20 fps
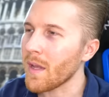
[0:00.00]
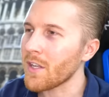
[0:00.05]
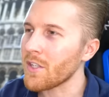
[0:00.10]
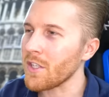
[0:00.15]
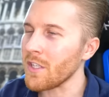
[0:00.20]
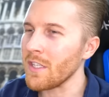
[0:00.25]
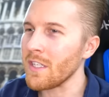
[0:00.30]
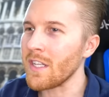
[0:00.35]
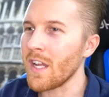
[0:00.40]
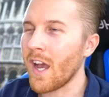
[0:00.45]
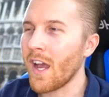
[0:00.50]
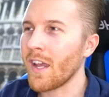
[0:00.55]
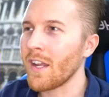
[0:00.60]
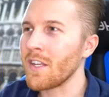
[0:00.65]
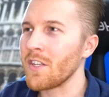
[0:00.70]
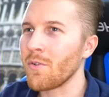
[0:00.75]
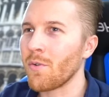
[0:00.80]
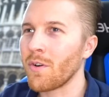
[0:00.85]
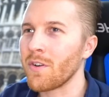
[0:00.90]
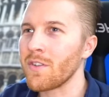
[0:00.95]
Imagine
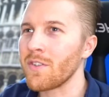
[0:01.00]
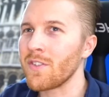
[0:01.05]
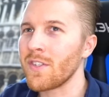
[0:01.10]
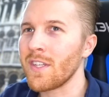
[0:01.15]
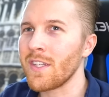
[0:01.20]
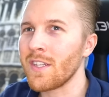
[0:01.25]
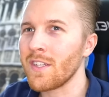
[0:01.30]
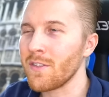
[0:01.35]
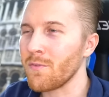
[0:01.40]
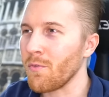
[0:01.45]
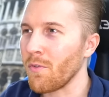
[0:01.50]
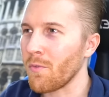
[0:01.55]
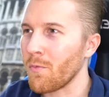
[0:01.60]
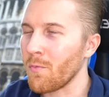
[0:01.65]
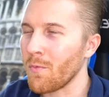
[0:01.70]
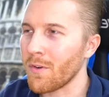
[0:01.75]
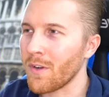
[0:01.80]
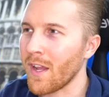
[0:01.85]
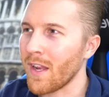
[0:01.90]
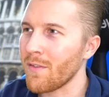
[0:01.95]
dying to our disease where
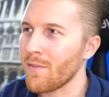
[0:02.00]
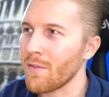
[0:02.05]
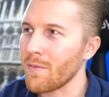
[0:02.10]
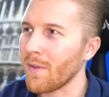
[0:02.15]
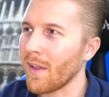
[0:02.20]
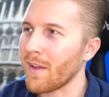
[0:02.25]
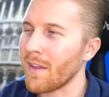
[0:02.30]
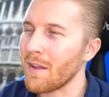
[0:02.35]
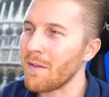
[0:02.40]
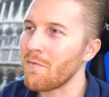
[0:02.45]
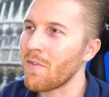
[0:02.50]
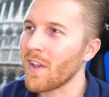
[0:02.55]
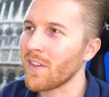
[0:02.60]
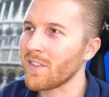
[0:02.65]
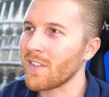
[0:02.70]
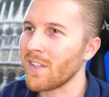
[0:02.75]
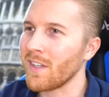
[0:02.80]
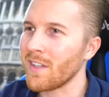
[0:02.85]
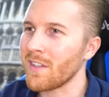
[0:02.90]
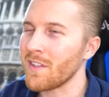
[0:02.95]
we're not even like
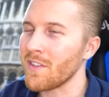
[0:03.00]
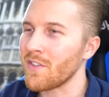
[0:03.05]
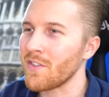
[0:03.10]
investing in the